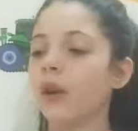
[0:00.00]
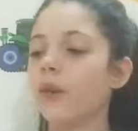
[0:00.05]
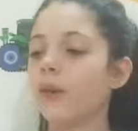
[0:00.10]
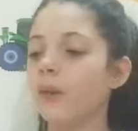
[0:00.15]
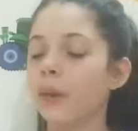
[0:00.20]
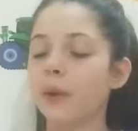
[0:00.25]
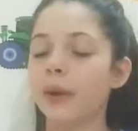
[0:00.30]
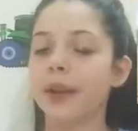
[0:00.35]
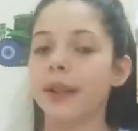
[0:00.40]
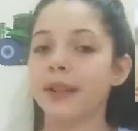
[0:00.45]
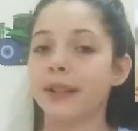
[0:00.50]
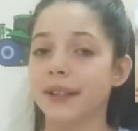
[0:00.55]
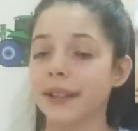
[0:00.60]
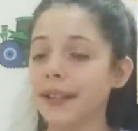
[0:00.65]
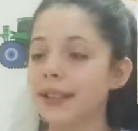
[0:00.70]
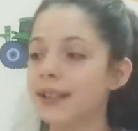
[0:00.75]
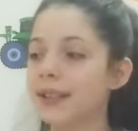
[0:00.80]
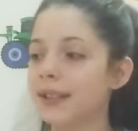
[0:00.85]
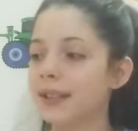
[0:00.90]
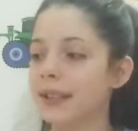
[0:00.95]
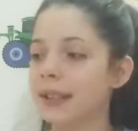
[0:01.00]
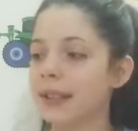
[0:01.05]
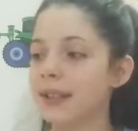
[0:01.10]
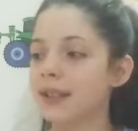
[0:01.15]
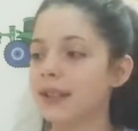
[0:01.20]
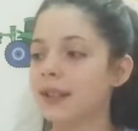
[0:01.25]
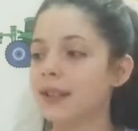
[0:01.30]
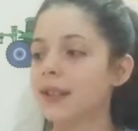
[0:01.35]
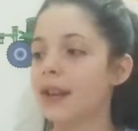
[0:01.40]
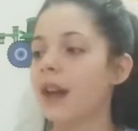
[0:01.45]
For a
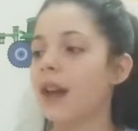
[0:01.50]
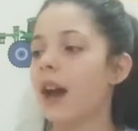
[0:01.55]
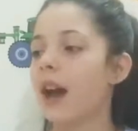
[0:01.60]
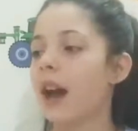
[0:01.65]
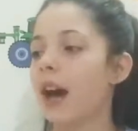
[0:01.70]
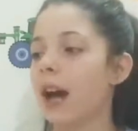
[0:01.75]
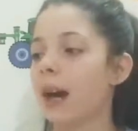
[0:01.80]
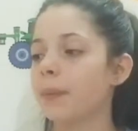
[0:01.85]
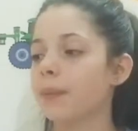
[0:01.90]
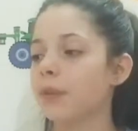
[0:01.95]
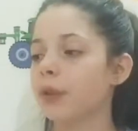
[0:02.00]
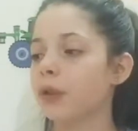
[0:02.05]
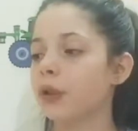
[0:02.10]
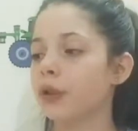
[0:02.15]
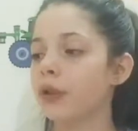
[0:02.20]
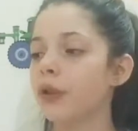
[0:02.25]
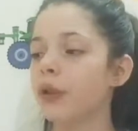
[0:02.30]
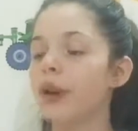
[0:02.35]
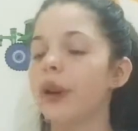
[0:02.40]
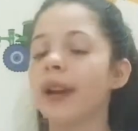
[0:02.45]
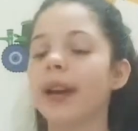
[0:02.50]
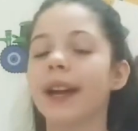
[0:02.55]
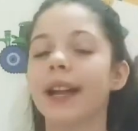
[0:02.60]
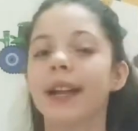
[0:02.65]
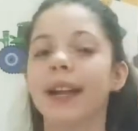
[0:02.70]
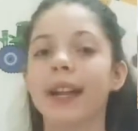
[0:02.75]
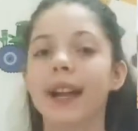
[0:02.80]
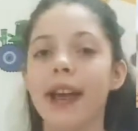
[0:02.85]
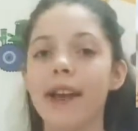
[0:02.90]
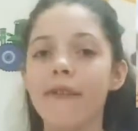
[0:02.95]
distance up to
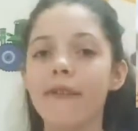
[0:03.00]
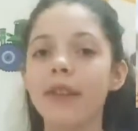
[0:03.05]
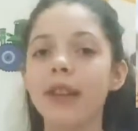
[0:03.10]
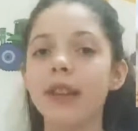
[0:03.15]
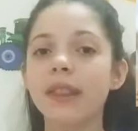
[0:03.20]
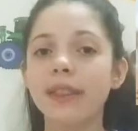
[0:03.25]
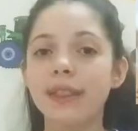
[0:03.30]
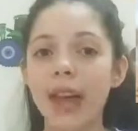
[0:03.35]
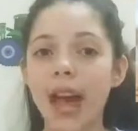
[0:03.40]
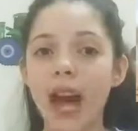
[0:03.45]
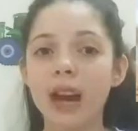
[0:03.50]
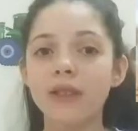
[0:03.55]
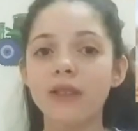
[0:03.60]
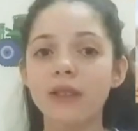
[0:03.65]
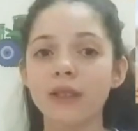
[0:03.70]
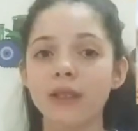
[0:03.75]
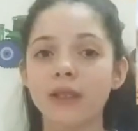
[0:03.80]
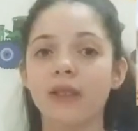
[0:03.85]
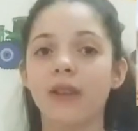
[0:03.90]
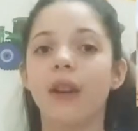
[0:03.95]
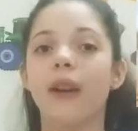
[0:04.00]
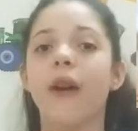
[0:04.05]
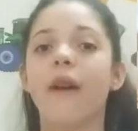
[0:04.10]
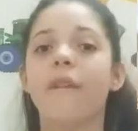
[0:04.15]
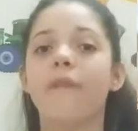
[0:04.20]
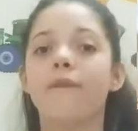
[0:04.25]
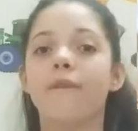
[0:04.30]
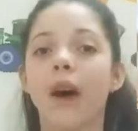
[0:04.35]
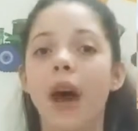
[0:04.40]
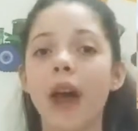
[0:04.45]

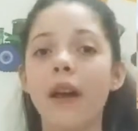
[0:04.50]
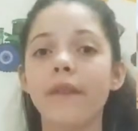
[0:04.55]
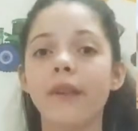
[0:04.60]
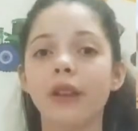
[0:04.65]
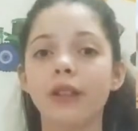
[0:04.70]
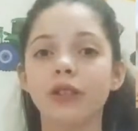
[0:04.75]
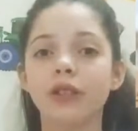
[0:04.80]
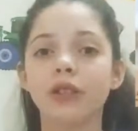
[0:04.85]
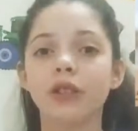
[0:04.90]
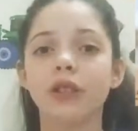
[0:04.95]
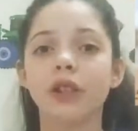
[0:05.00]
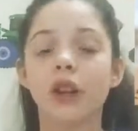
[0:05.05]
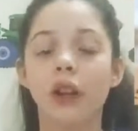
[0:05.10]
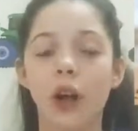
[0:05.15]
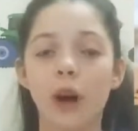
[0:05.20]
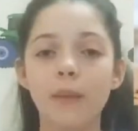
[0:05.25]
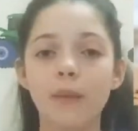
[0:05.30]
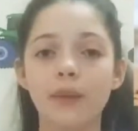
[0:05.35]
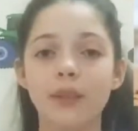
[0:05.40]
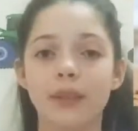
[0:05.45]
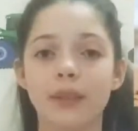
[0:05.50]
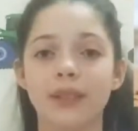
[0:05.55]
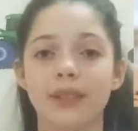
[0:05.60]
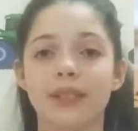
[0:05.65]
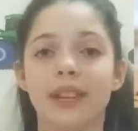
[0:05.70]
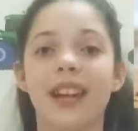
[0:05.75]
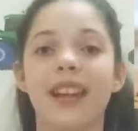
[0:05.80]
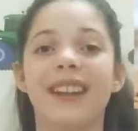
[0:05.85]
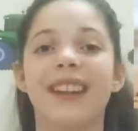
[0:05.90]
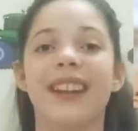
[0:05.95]
11,500
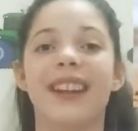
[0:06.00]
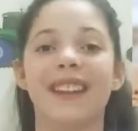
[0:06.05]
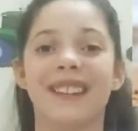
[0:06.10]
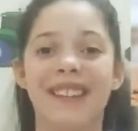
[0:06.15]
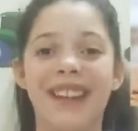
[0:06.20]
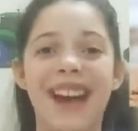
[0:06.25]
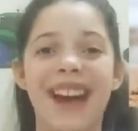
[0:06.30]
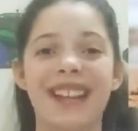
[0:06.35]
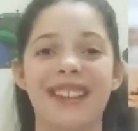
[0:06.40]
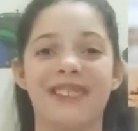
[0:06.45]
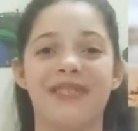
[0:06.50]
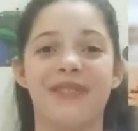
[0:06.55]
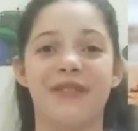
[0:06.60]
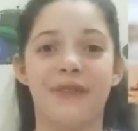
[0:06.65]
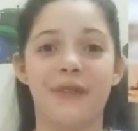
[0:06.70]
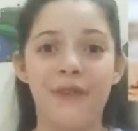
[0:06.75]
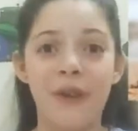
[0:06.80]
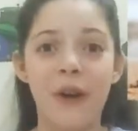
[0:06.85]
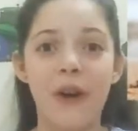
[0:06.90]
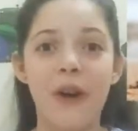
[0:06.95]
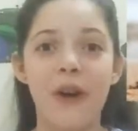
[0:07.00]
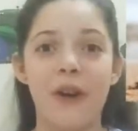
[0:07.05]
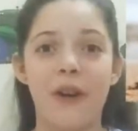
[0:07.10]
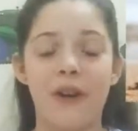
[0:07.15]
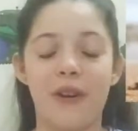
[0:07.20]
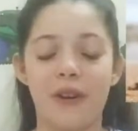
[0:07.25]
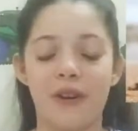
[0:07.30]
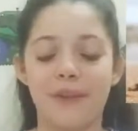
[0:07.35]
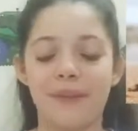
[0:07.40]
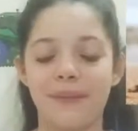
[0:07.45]
kilometers. Now that's
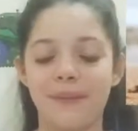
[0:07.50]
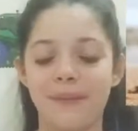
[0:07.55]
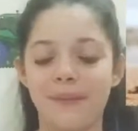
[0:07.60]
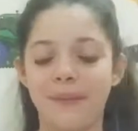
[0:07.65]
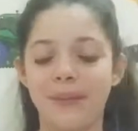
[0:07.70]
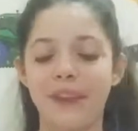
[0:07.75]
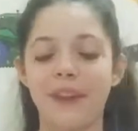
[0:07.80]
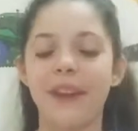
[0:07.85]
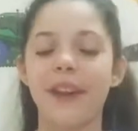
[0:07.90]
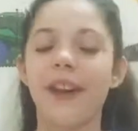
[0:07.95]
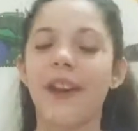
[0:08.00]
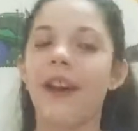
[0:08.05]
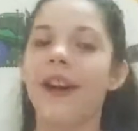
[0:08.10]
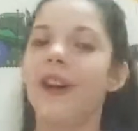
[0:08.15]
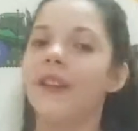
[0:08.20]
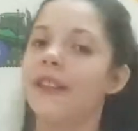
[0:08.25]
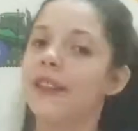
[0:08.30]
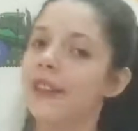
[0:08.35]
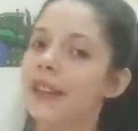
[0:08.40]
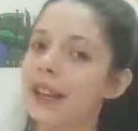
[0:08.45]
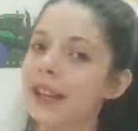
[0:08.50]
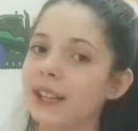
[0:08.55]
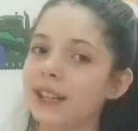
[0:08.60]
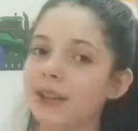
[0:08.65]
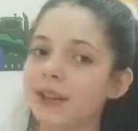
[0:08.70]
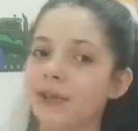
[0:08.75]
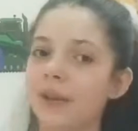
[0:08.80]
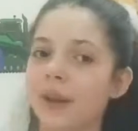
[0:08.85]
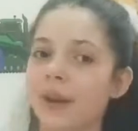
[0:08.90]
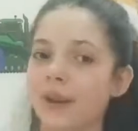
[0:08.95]
far. The
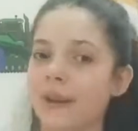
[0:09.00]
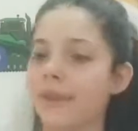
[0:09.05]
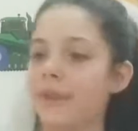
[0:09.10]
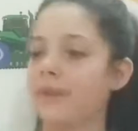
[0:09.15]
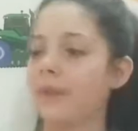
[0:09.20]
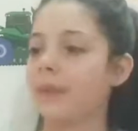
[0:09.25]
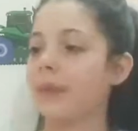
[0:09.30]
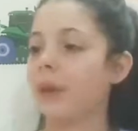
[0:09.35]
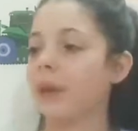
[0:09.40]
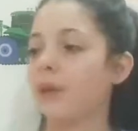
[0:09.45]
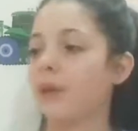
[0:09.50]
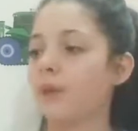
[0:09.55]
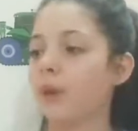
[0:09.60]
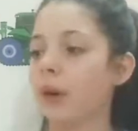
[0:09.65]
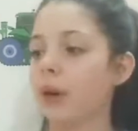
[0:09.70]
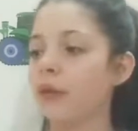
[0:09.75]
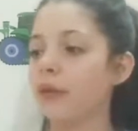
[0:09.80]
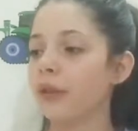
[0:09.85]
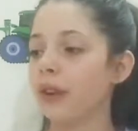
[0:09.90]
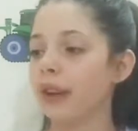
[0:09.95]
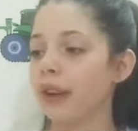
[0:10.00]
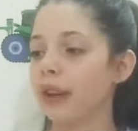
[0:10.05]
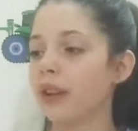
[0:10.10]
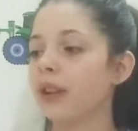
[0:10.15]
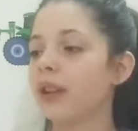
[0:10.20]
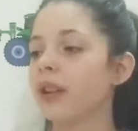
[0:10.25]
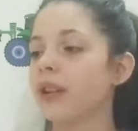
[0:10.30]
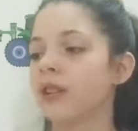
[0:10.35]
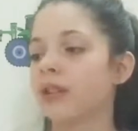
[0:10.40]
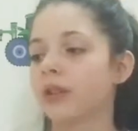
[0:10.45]
next one,
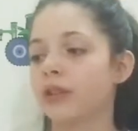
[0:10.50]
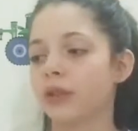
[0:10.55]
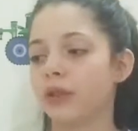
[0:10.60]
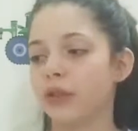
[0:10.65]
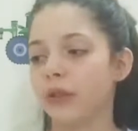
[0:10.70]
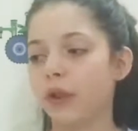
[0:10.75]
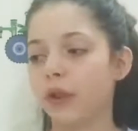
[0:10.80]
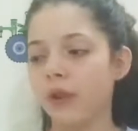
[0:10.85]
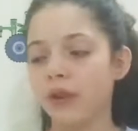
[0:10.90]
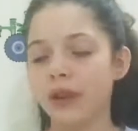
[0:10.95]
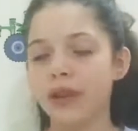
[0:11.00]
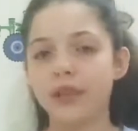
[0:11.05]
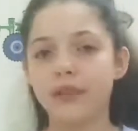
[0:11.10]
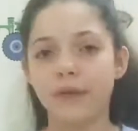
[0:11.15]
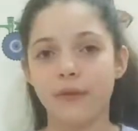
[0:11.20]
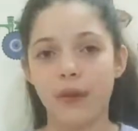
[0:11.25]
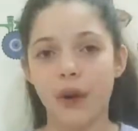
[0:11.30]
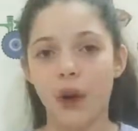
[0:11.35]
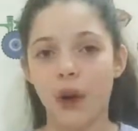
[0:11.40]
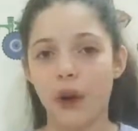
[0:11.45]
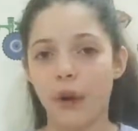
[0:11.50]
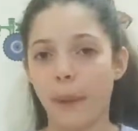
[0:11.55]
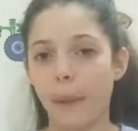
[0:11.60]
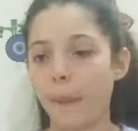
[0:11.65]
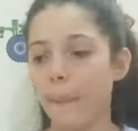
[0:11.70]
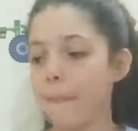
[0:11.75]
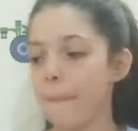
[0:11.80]
boreal chorus frog.